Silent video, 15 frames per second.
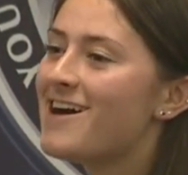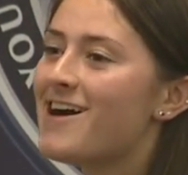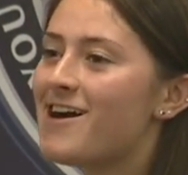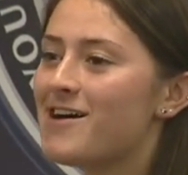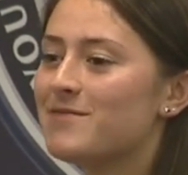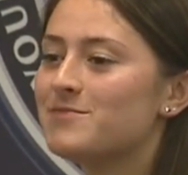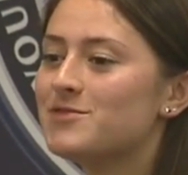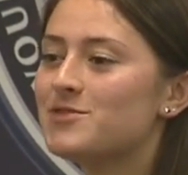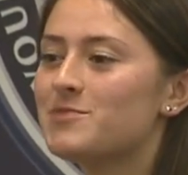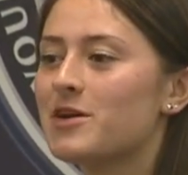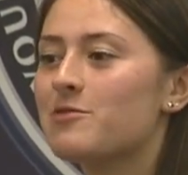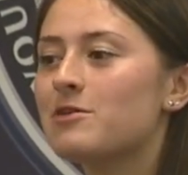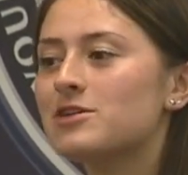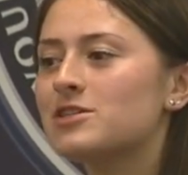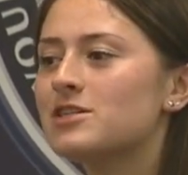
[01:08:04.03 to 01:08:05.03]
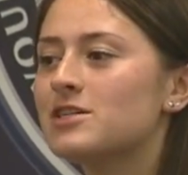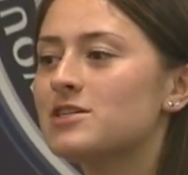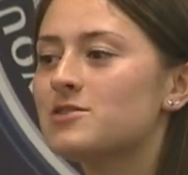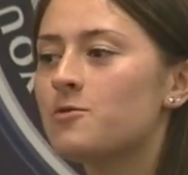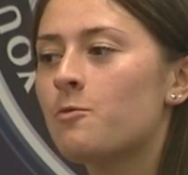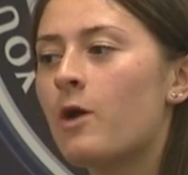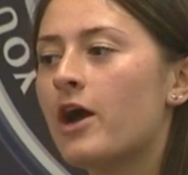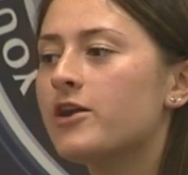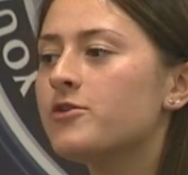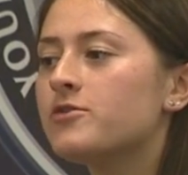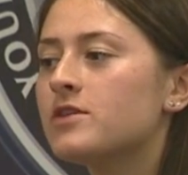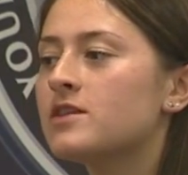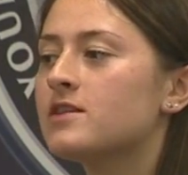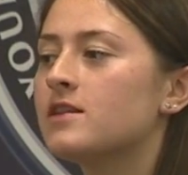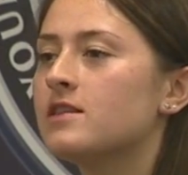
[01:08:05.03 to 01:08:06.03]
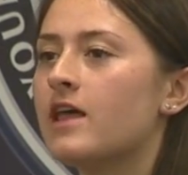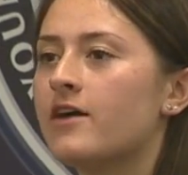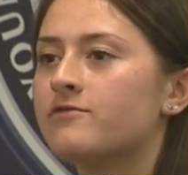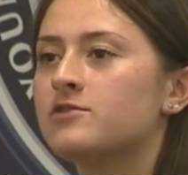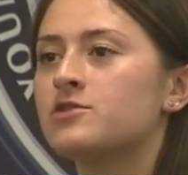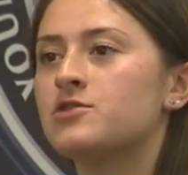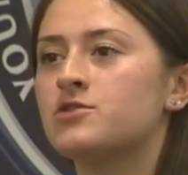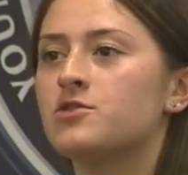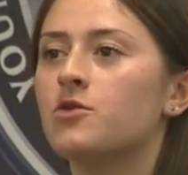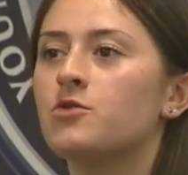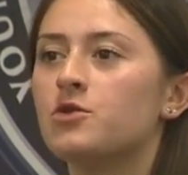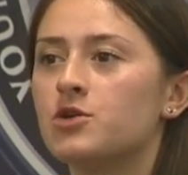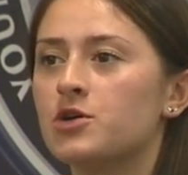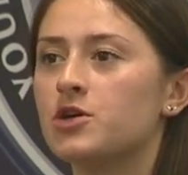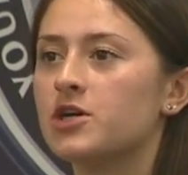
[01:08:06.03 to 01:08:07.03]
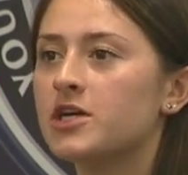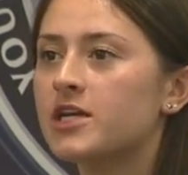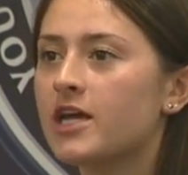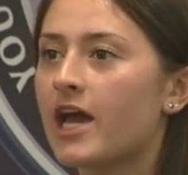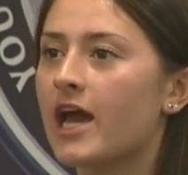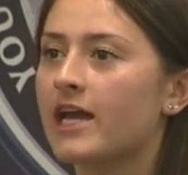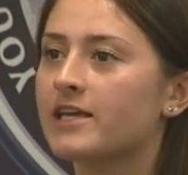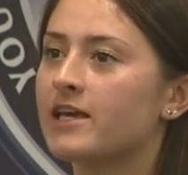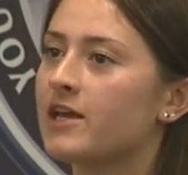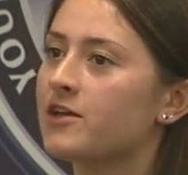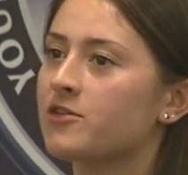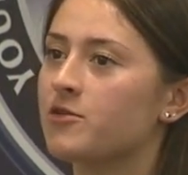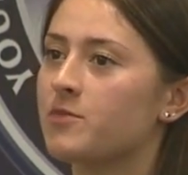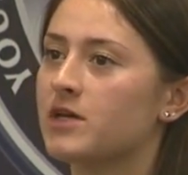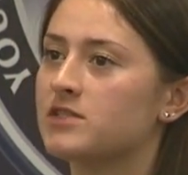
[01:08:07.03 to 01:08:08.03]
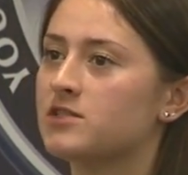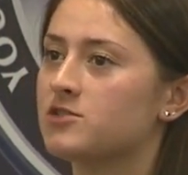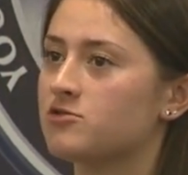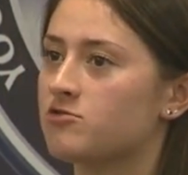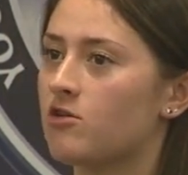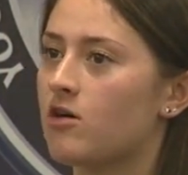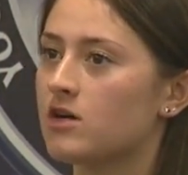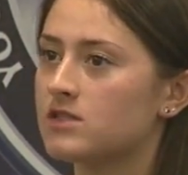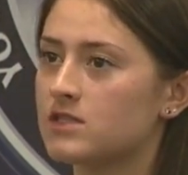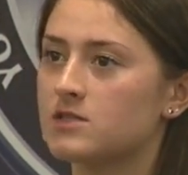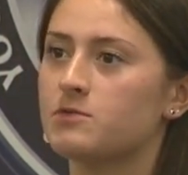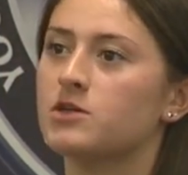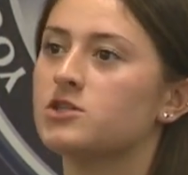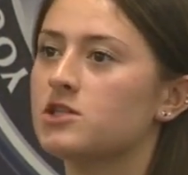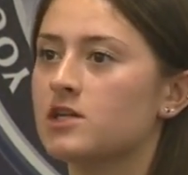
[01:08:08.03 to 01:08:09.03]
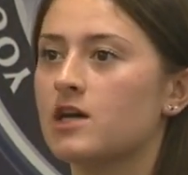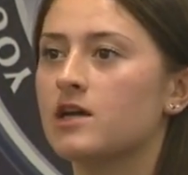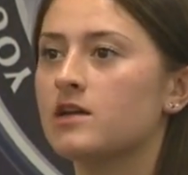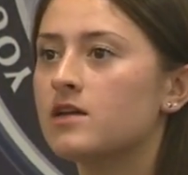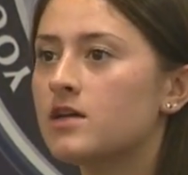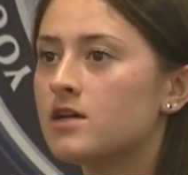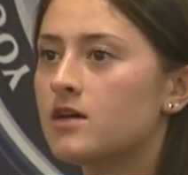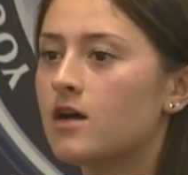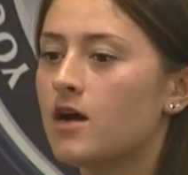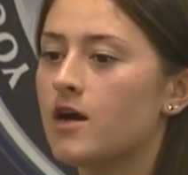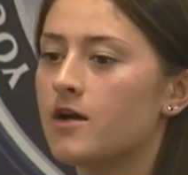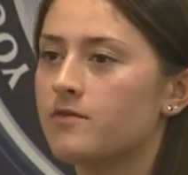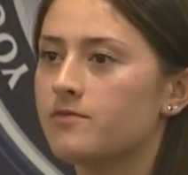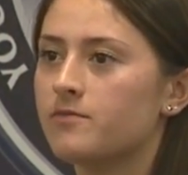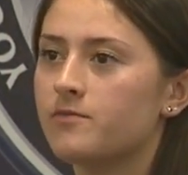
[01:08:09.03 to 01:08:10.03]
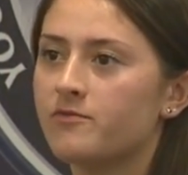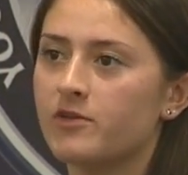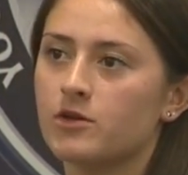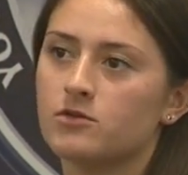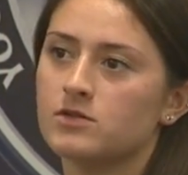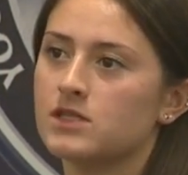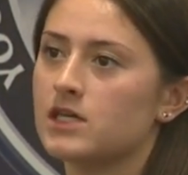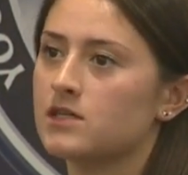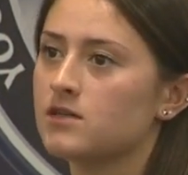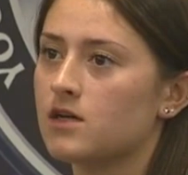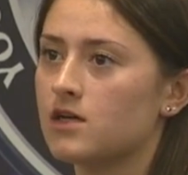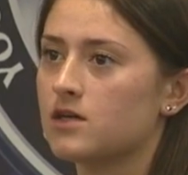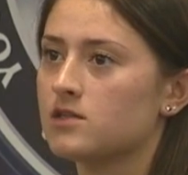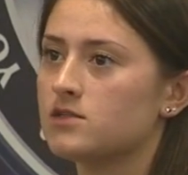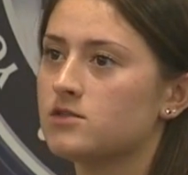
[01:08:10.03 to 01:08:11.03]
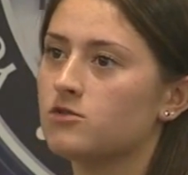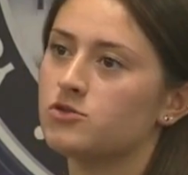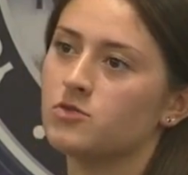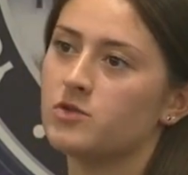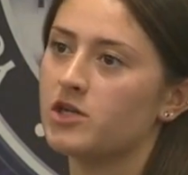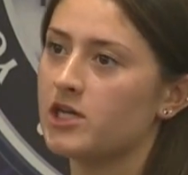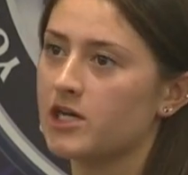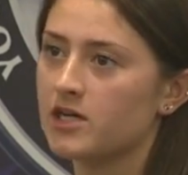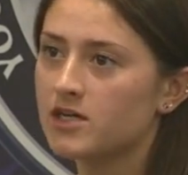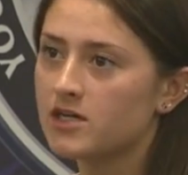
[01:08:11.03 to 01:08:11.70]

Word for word: Um, so my question is, why do you think the left is so good at getting their message across, especially on um, vehicles like uh, social media?